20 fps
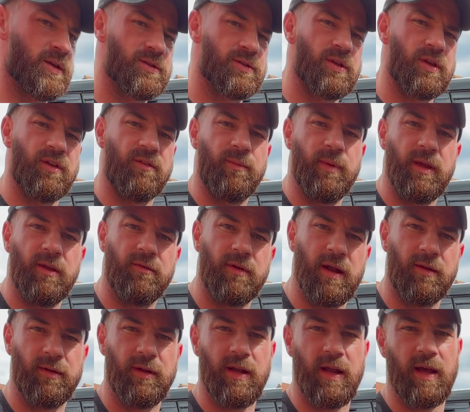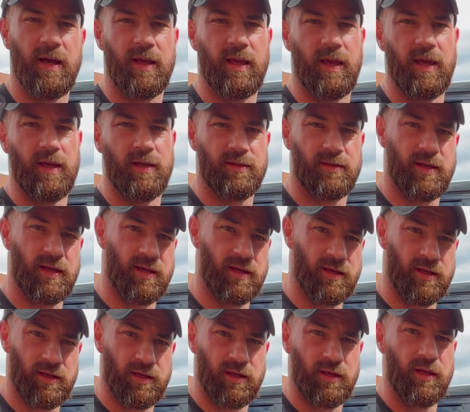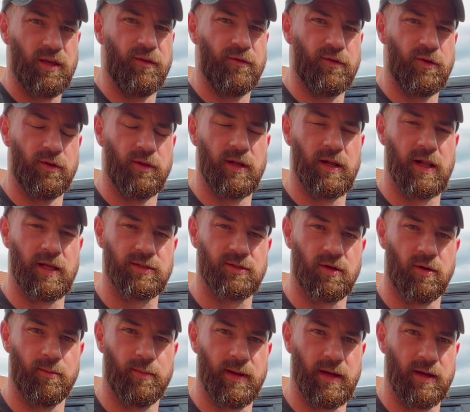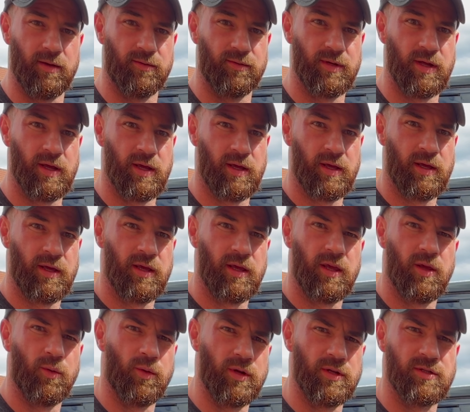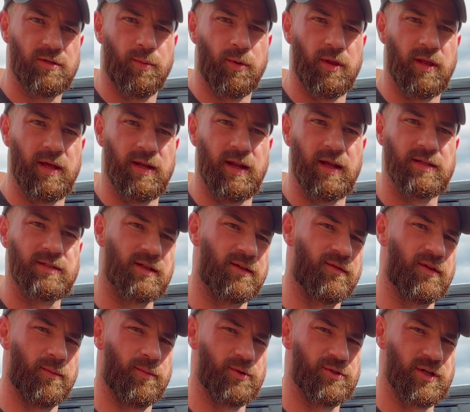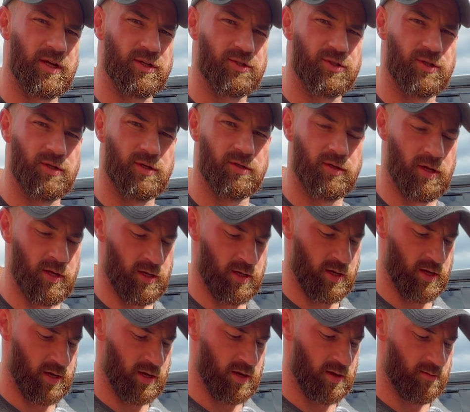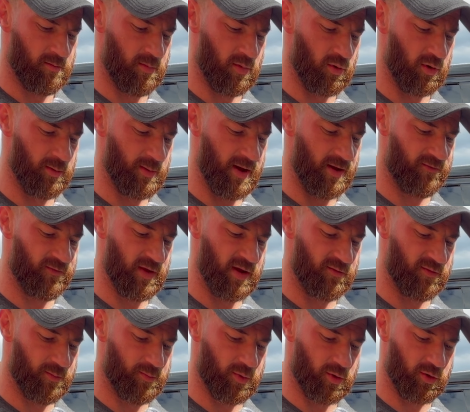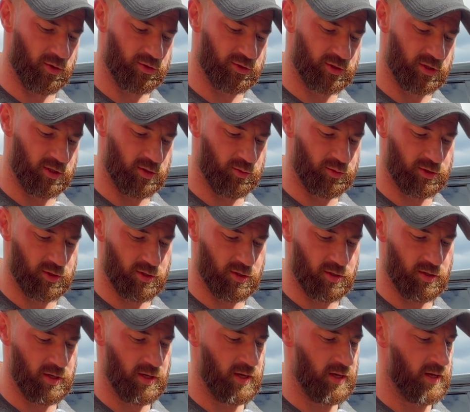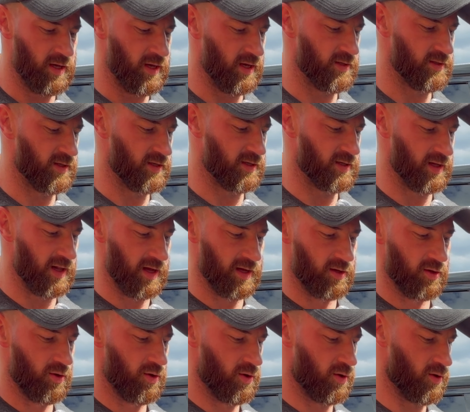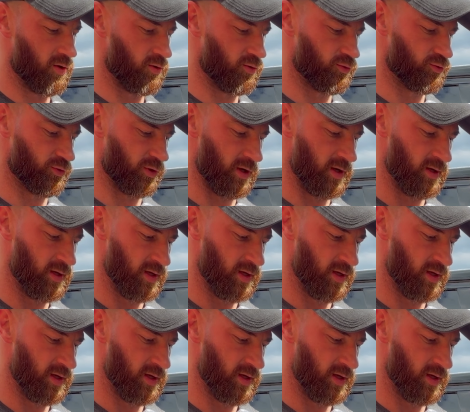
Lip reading: So you've been around in our case, you've done the glass compound, you're wanting to put that next level of protection on. And one of my favourite products to do so is this Glaco Ultra.